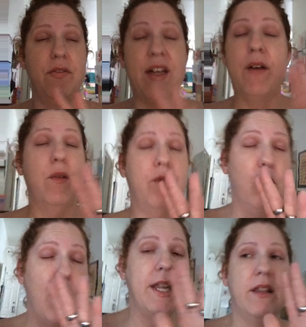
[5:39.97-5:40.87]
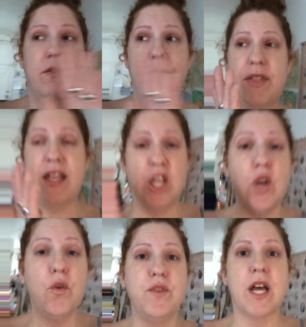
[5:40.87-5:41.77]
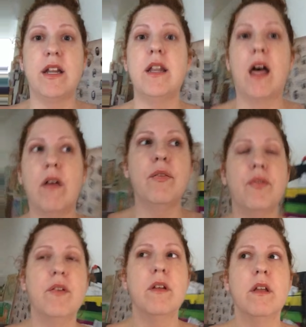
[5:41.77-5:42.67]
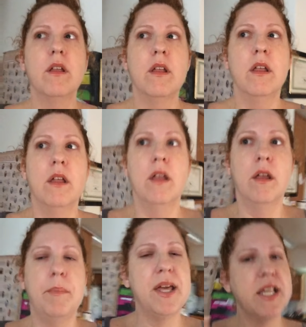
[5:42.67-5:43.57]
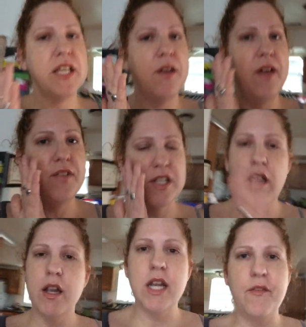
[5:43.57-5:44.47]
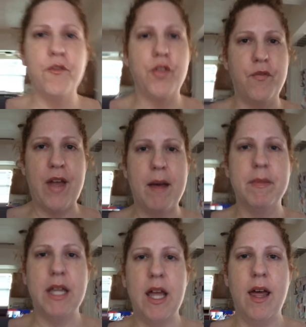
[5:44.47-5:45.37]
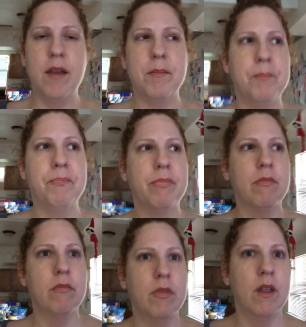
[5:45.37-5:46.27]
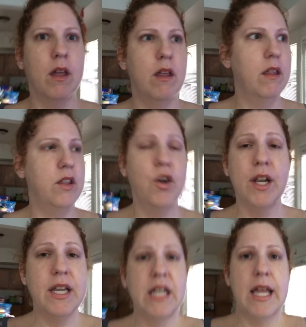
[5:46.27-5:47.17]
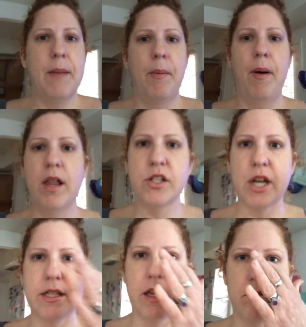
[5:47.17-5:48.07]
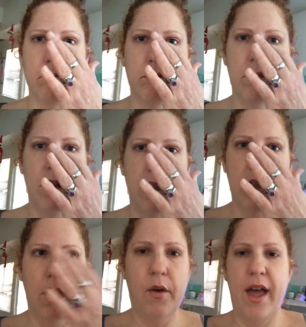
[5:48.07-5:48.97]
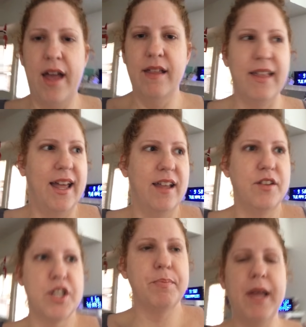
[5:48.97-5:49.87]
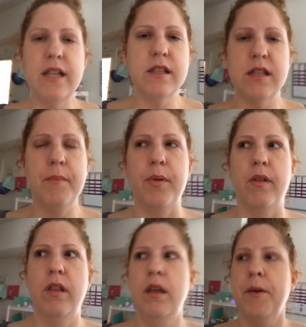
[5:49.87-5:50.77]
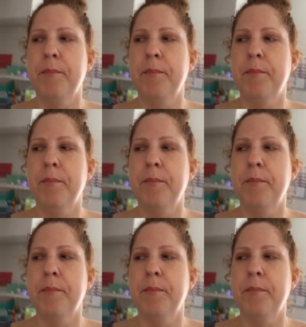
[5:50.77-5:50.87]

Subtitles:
that you've done enough. Because if it's not enough for the family yet, you're going to need to keep apologizing. Okay? Like, just plain and simple.